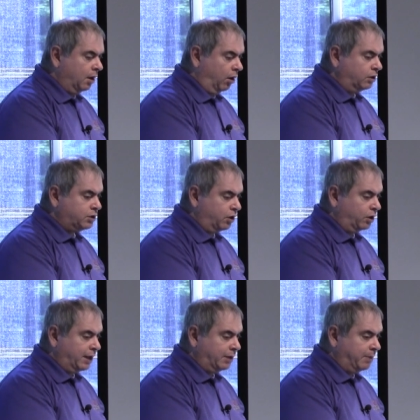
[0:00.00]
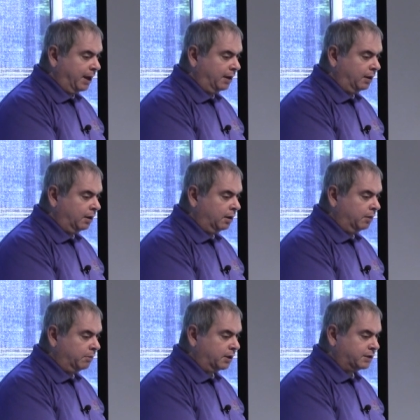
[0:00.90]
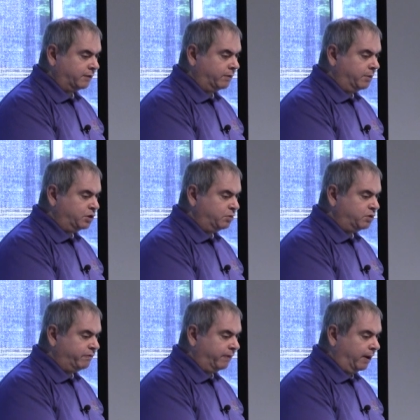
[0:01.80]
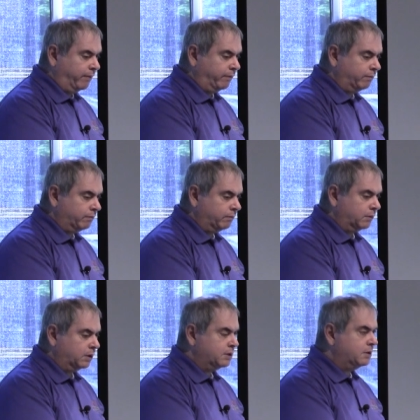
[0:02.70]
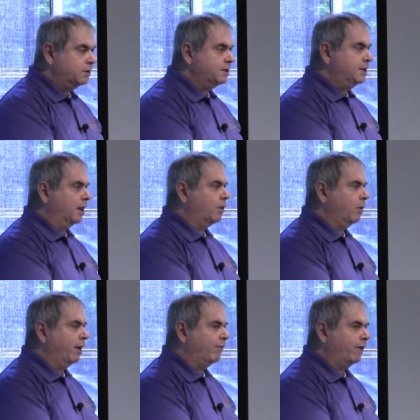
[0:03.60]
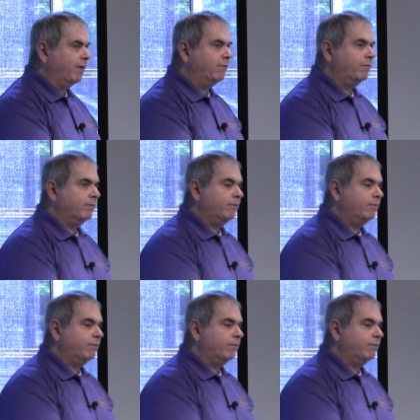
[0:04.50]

Also not that bad, because after bishop g5, still queen f5.